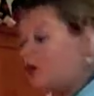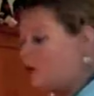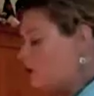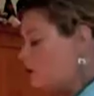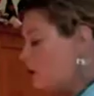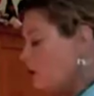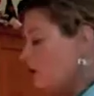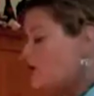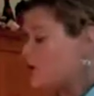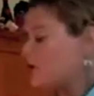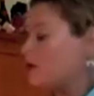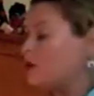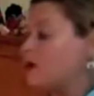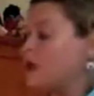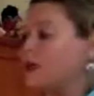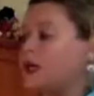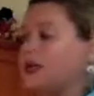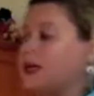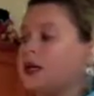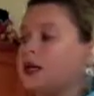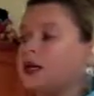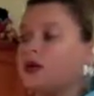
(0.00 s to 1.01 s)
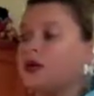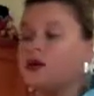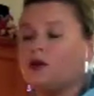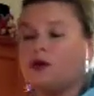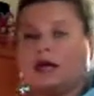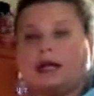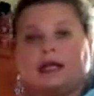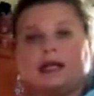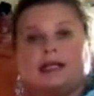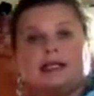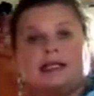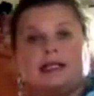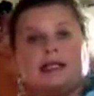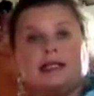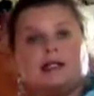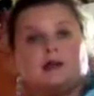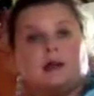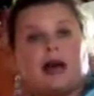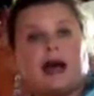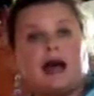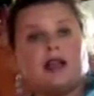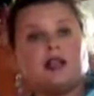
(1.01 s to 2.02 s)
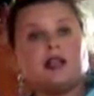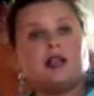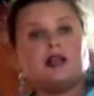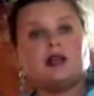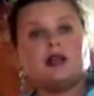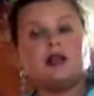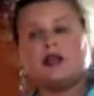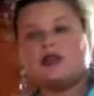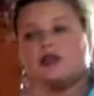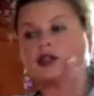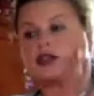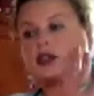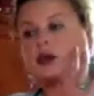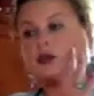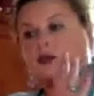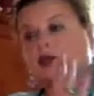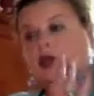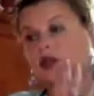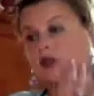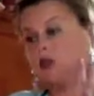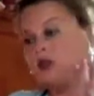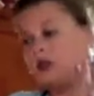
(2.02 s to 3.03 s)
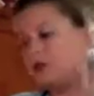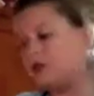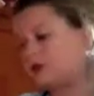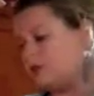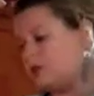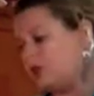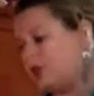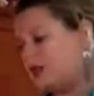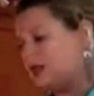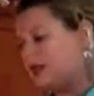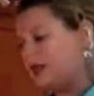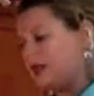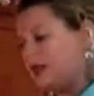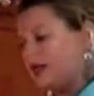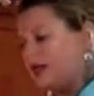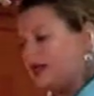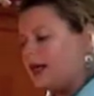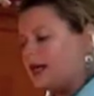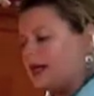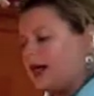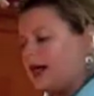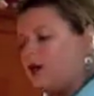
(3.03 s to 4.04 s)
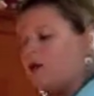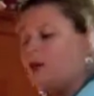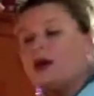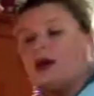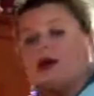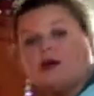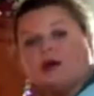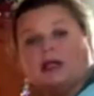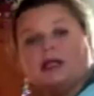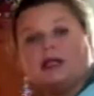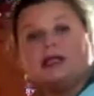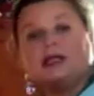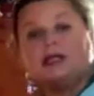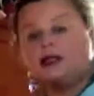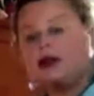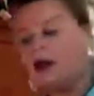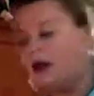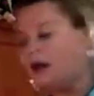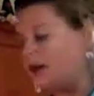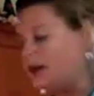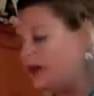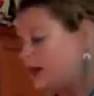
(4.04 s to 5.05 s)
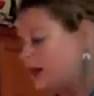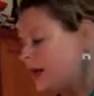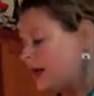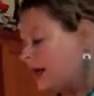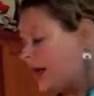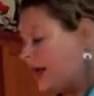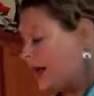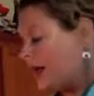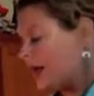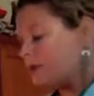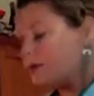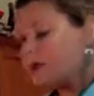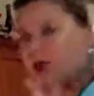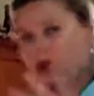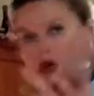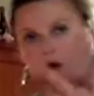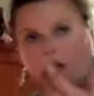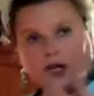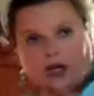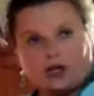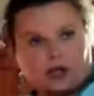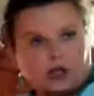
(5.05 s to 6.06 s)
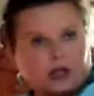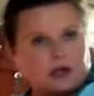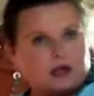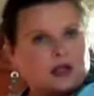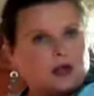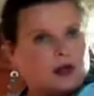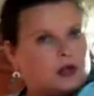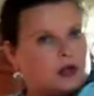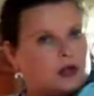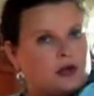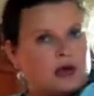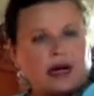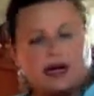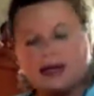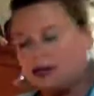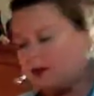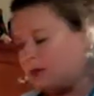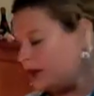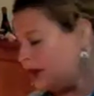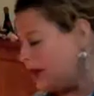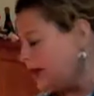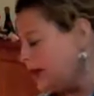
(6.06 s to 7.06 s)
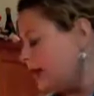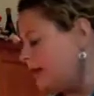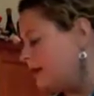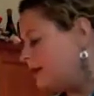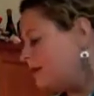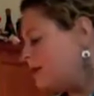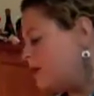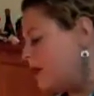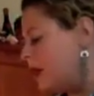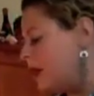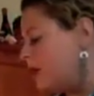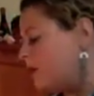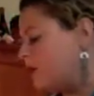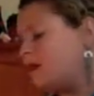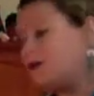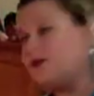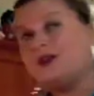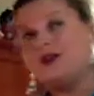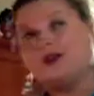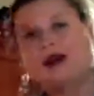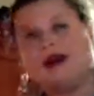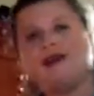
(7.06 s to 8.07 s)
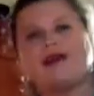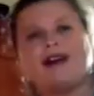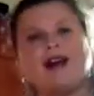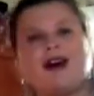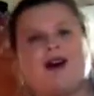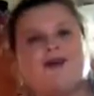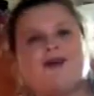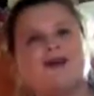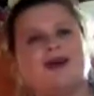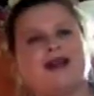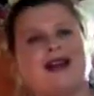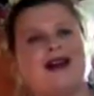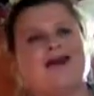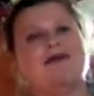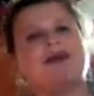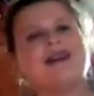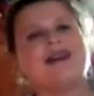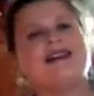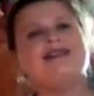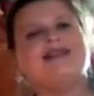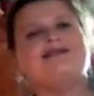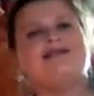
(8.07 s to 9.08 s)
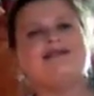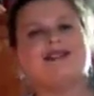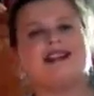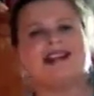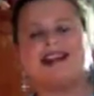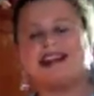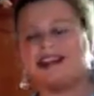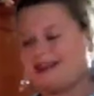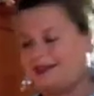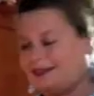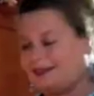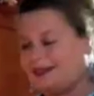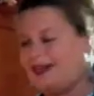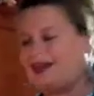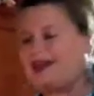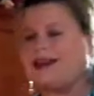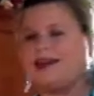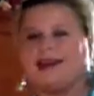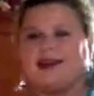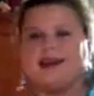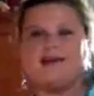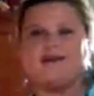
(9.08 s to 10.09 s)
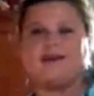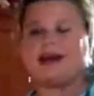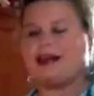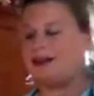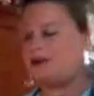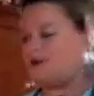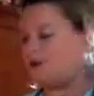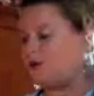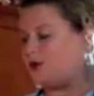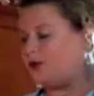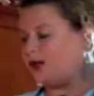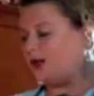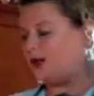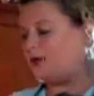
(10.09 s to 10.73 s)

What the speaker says: You also need a greased spatula or something you can spread the candy out with when it's done. And I'm sorry, I should have told you that in the beginning, but if you have a helper like Ben, they can get it ready for you.